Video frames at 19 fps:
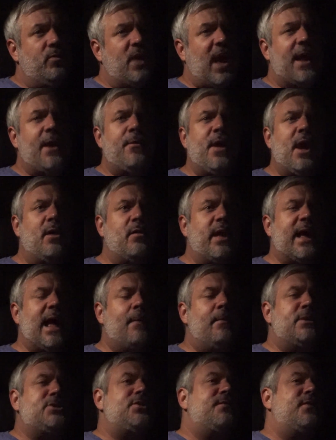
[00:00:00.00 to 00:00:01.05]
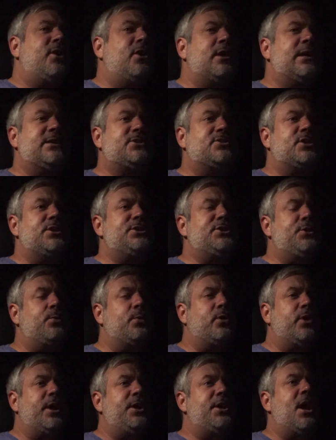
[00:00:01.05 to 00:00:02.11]
I don't know, like, how much of your history do you
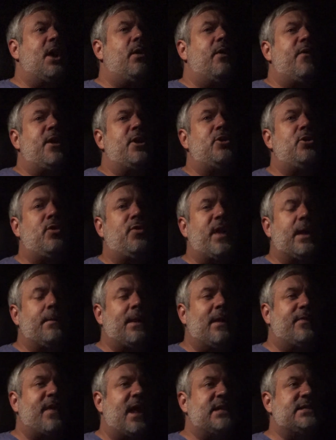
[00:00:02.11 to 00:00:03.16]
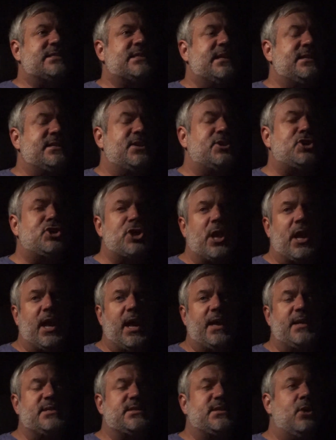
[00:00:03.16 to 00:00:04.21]
really know? And then you think about that as
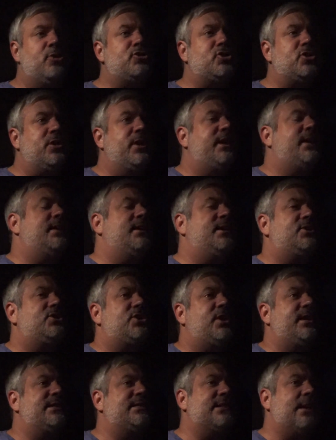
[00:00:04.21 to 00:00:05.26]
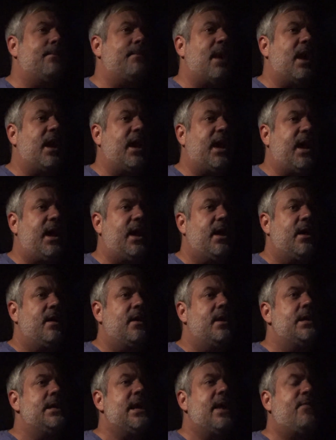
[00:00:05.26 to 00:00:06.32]
conditioning, socially conditioning somebody.
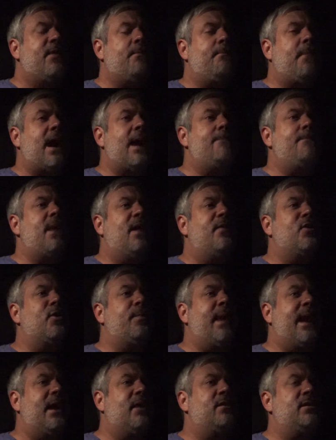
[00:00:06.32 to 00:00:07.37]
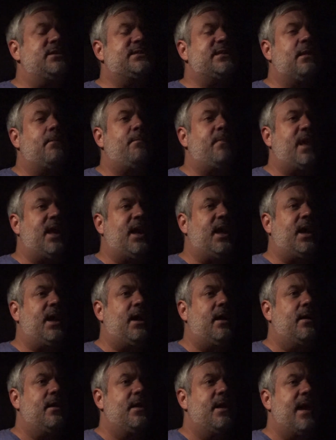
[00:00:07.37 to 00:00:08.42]
Then my mother parented
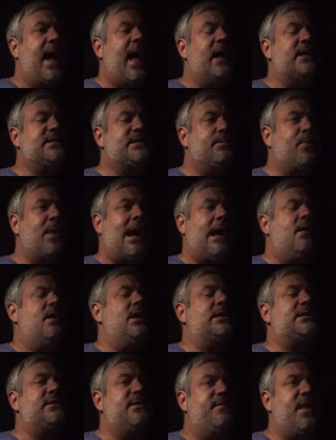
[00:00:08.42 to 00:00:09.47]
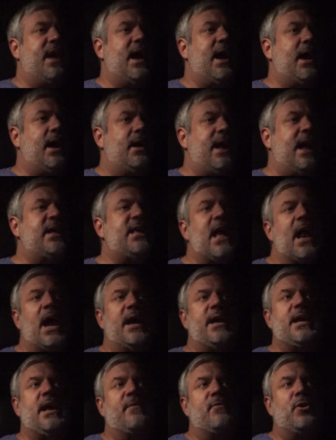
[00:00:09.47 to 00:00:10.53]
me as the product of that. And yet
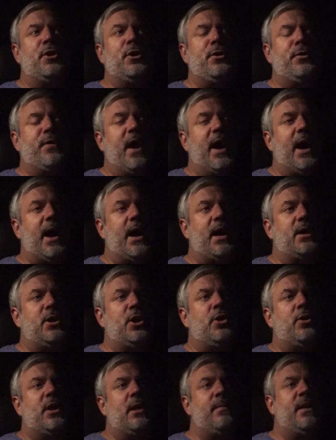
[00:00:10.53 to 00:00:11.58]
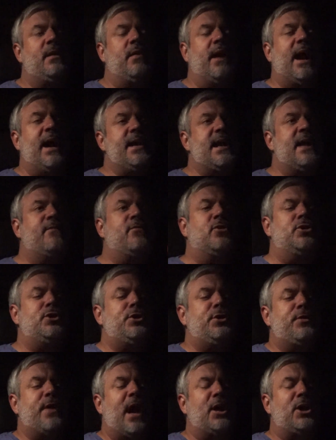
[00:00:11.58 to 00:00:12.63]
I never knew that. You know what I mean? Like, I never
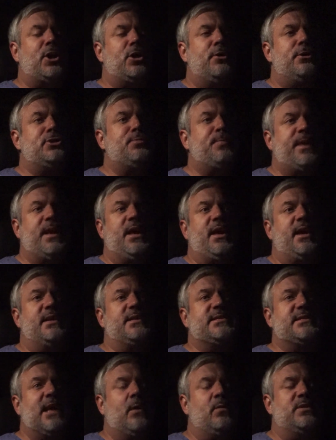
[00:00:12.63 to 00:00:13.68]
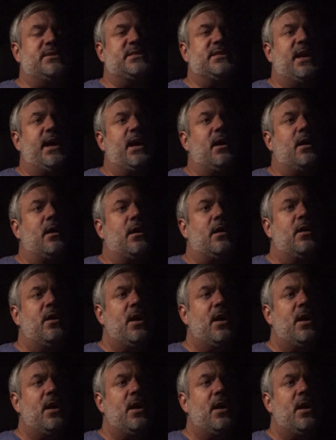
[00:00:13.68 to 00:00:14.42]
knew that huge piece that was there.